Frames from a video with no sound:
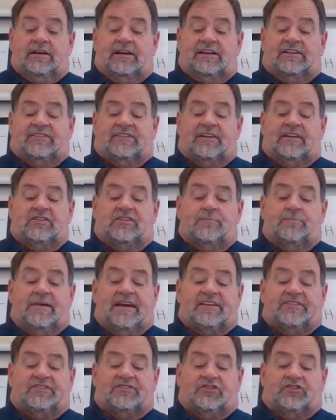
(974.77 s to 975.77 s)
It sends
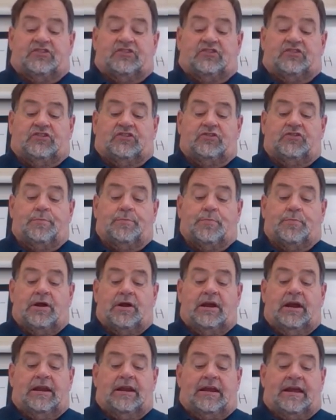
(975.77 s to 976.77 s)
messages to the
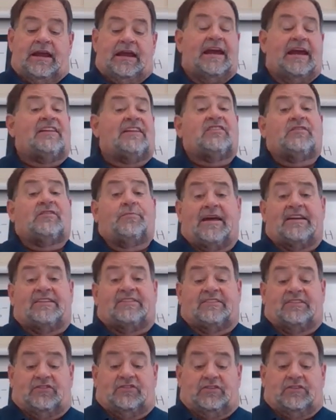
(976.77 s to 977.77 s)
brain and gets
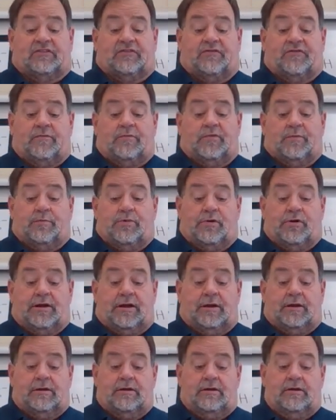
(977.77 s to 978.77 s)
messages from the
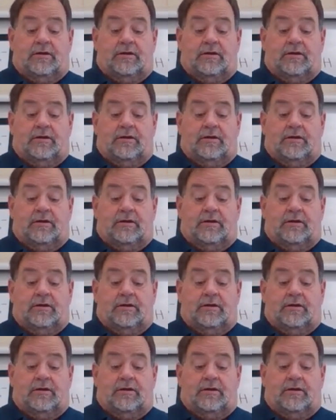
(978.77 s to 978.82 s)
brain.